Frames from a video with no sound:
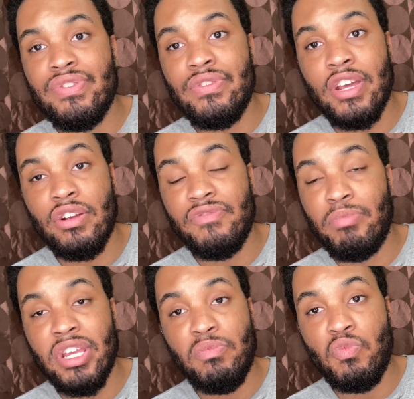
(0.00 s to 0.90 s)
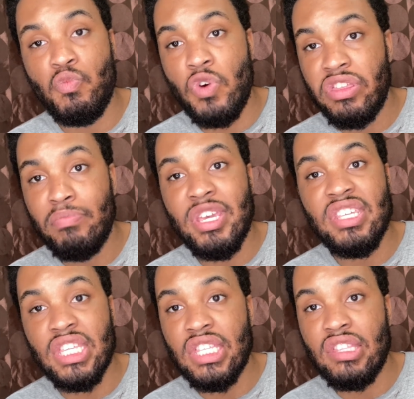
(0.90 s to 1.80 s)
that have been with me
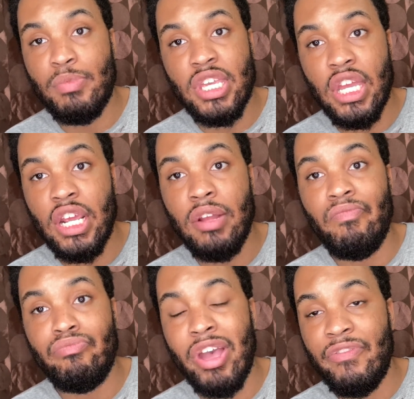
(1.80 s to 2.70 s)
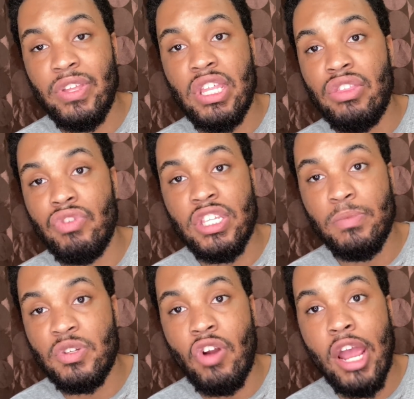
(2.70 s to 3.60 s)
since the beginning, my 53
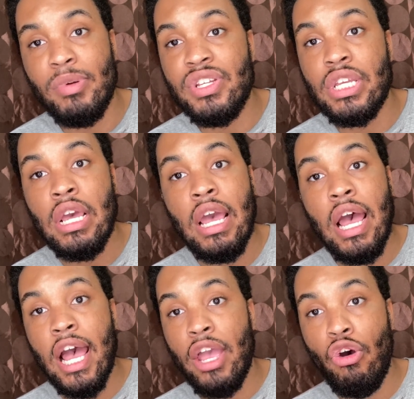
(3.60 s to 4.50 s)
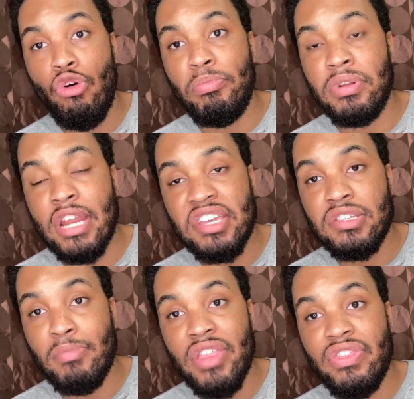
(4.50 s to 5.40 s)
subscribers. I hope
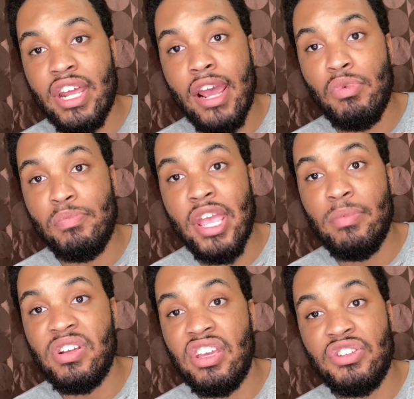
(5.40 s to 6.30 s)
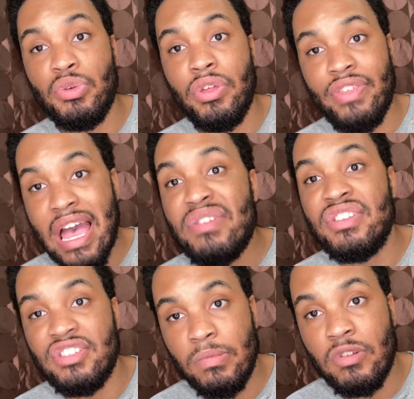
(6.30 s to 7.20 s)
next month that I would be able to get to
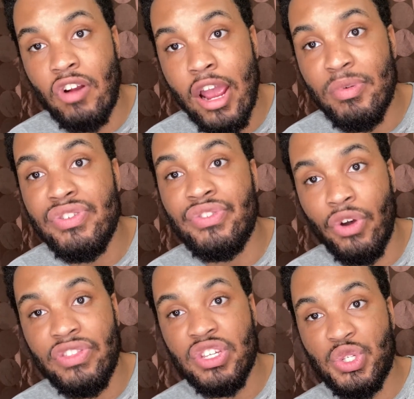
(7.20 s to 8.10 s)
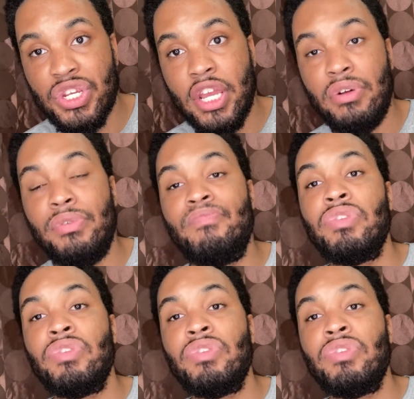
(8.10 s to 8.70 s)
1,000 subscribers on this channel.